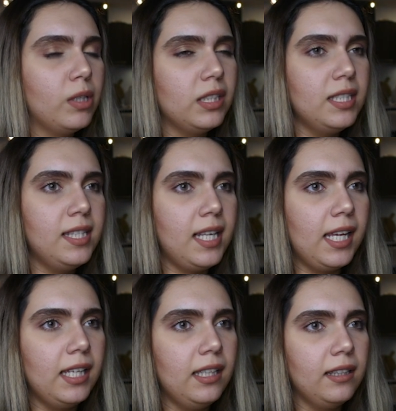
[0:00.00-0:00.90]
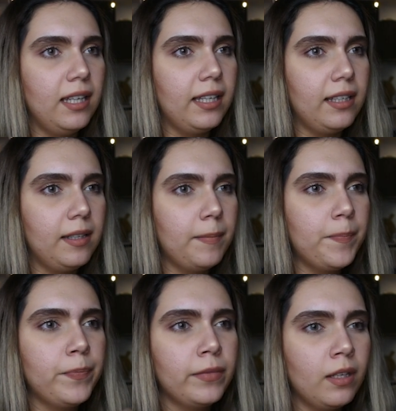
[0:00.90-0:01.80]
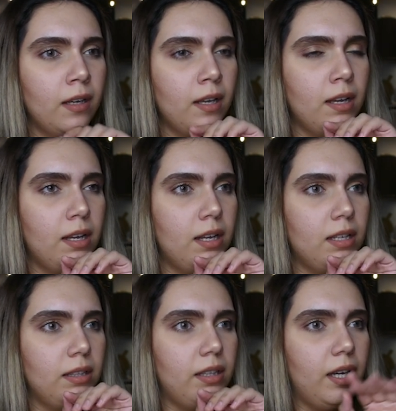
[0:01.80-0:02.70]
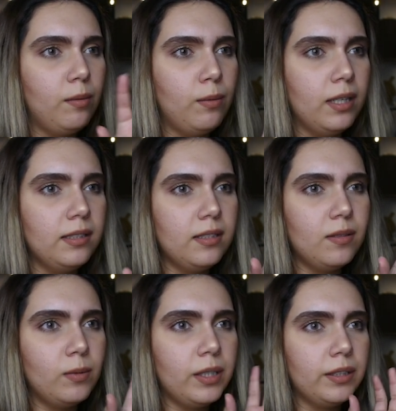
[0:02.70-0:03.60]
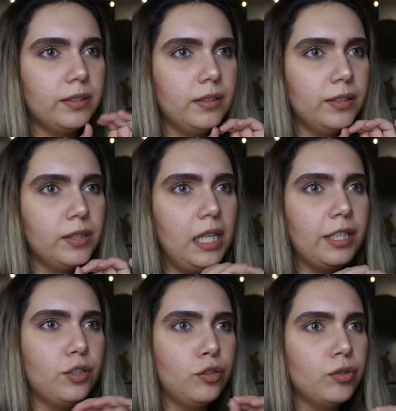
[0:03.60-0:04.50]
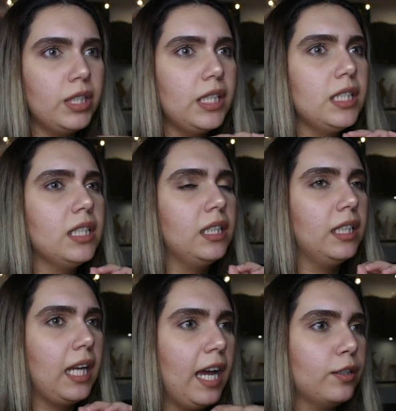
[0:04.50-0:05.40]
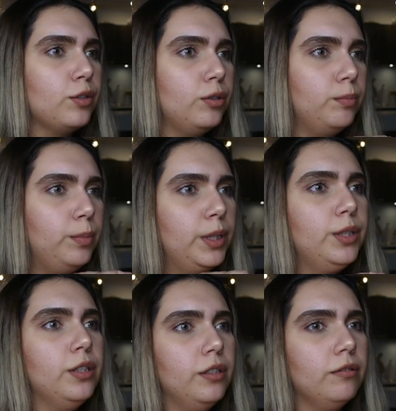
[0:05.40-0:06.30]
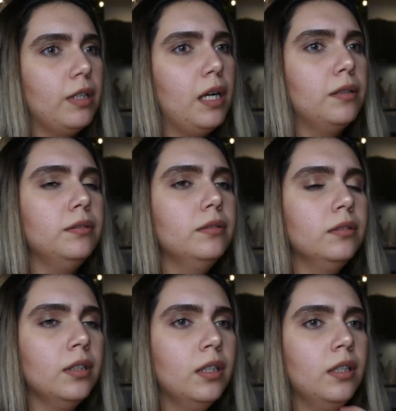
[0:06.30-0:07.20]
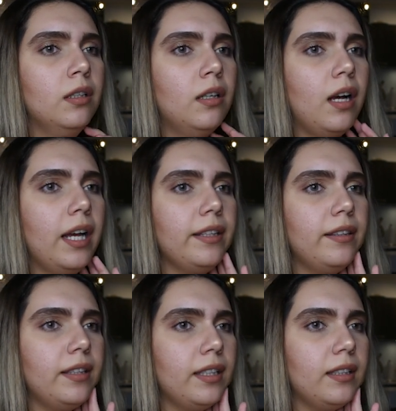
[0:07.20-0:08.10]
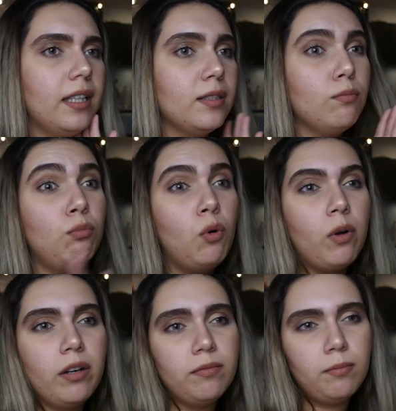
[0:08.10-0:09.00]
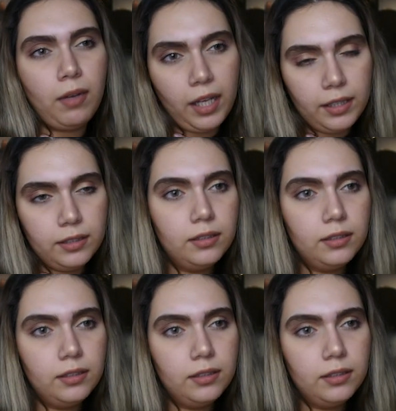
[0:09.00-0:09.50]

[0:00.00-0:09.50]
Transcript: want to stay in like the ones where there's like trees and like actual beaches around I think that's more of my